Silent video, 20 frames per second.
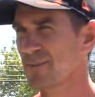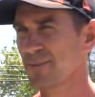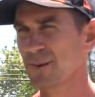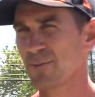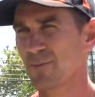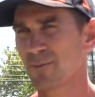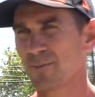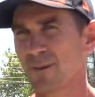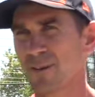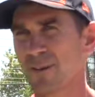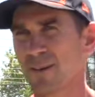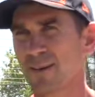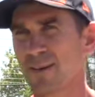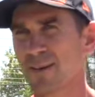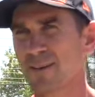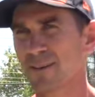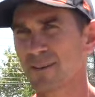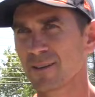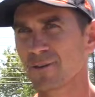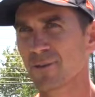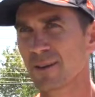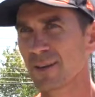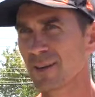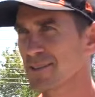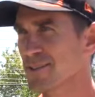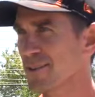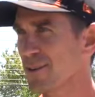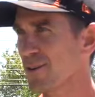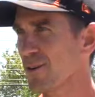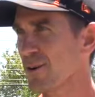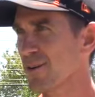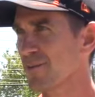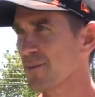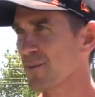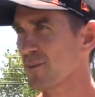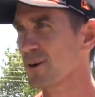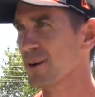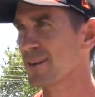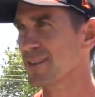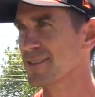I mean, cricket's alive
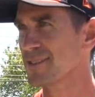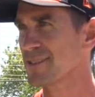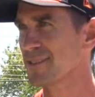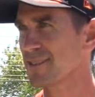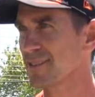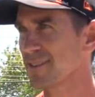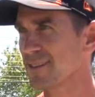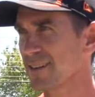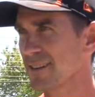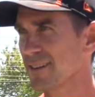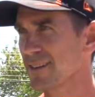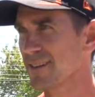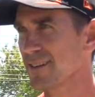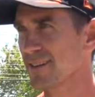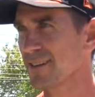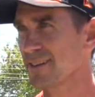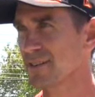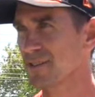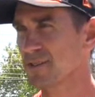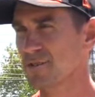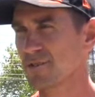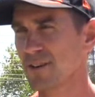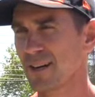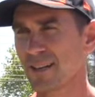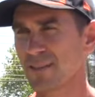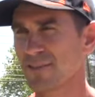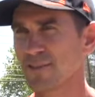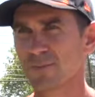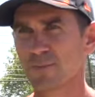and well, isn't it, in Australia?